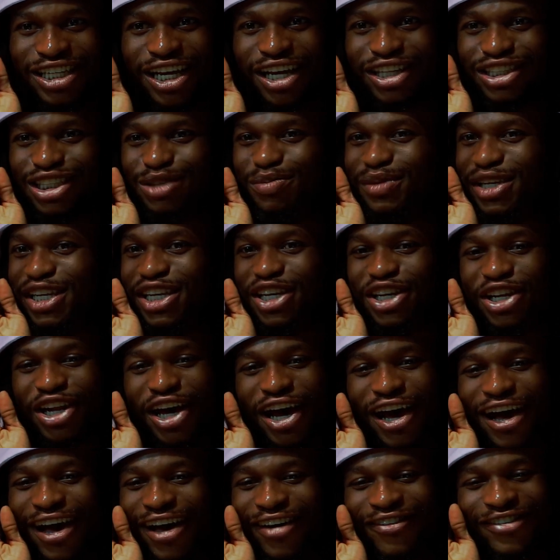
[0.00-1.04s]
Don't judge me, you know
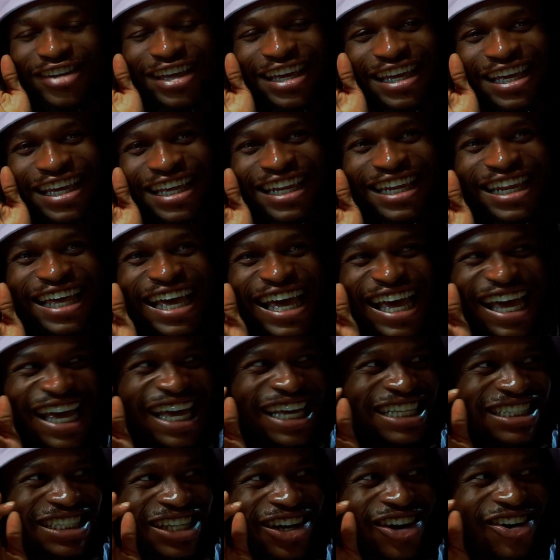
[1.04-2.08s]
what I mean?
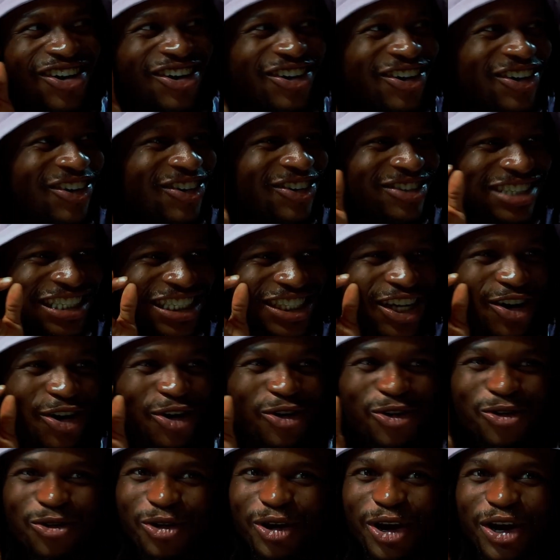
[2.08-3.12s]

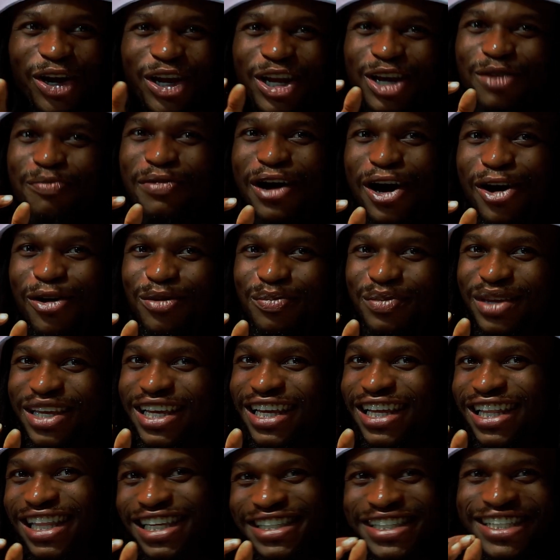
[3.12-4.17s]
Don't worry about
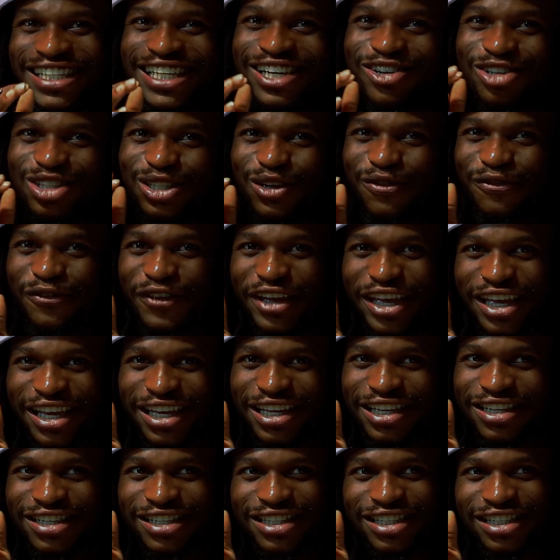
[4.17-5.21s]
me. Listen, it was a
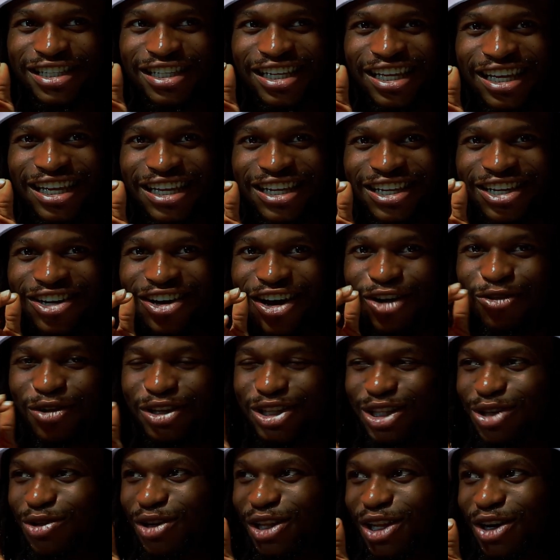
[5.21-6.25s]
phase. You know, I
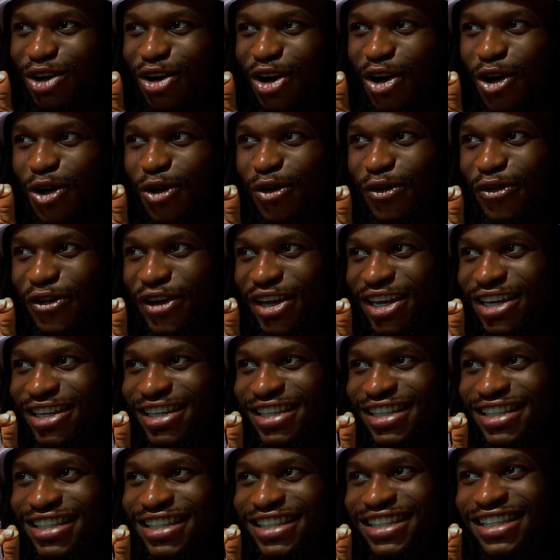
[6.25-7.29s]
went through a little whole
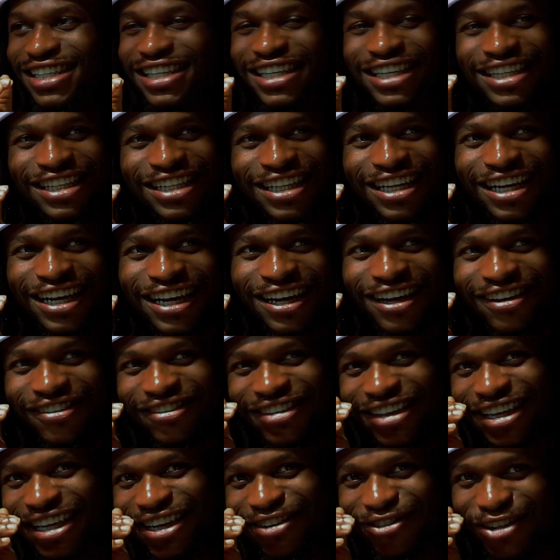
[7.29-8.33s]
phase. I
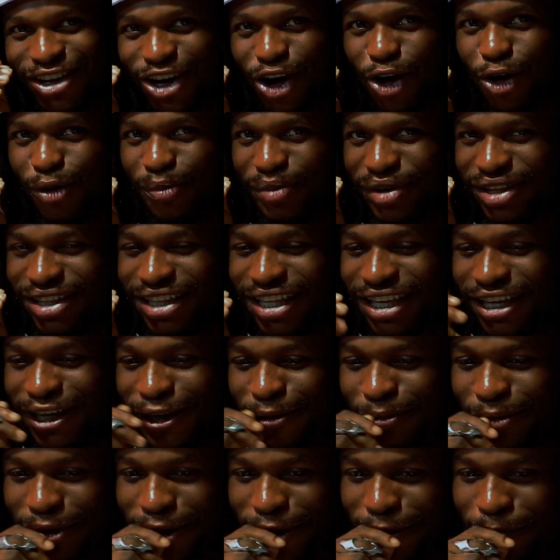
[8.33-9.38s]
mean, we all been there,
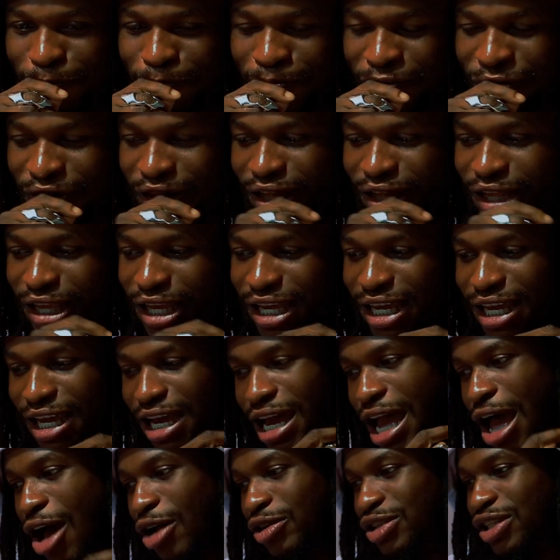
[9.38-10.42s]
but
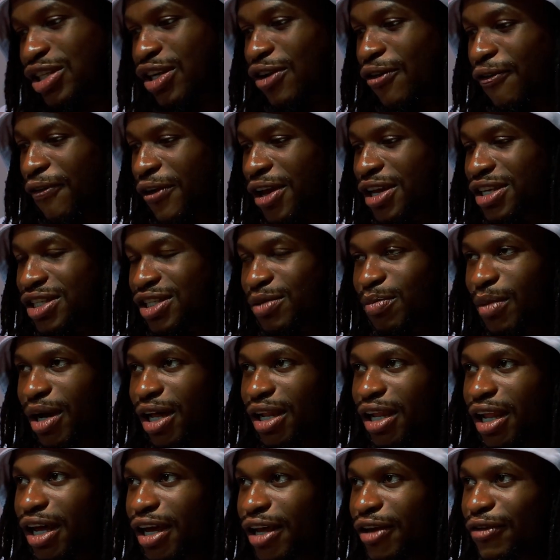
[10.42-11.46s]
I was at a phase in my
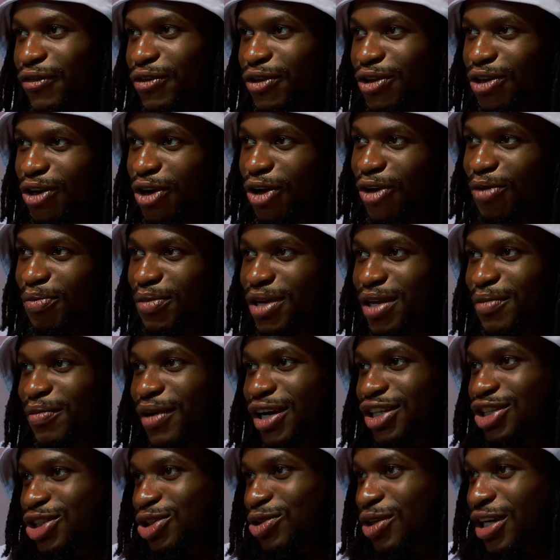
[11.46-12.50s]
life, you know, me and
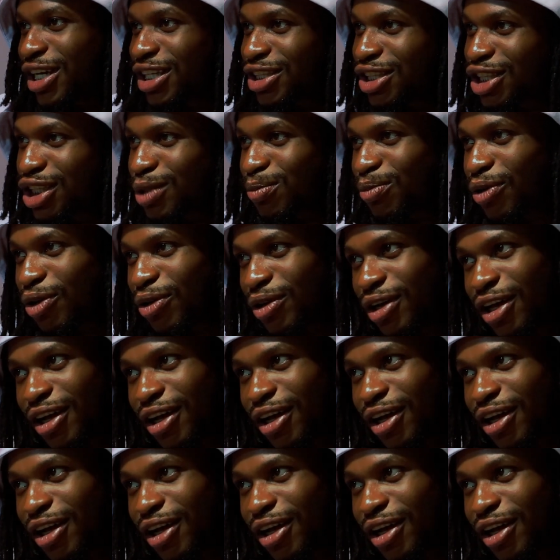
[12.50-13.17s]
my joint had just broke